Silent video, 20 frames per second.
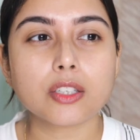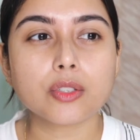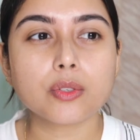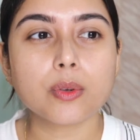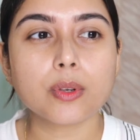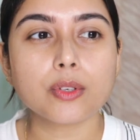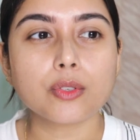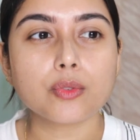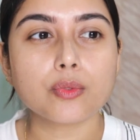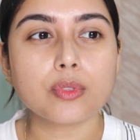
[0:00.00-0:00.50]
is
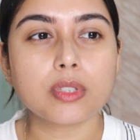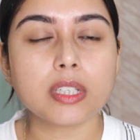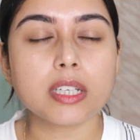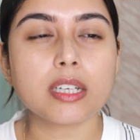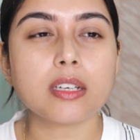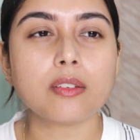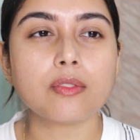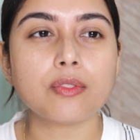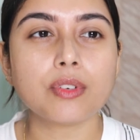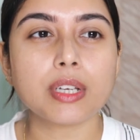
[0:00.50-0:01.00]
going to
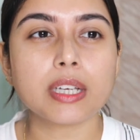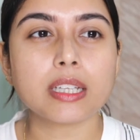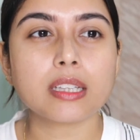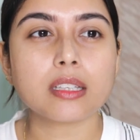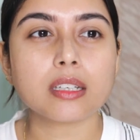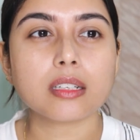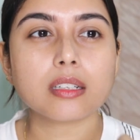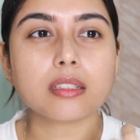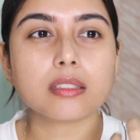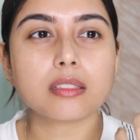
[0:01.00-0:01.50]
deal
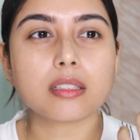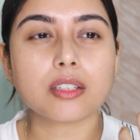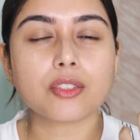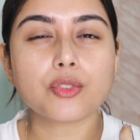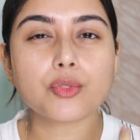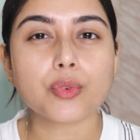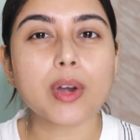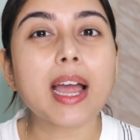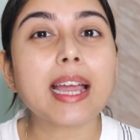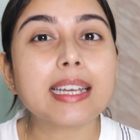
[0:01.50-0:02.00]
with the
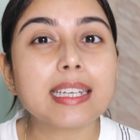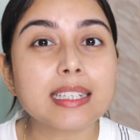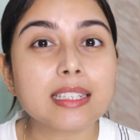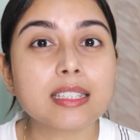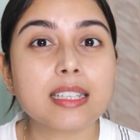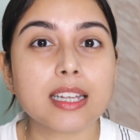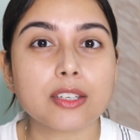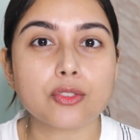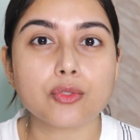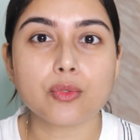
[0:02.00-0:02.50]

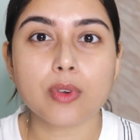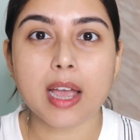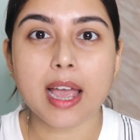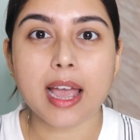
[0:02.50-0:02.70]
dryness that you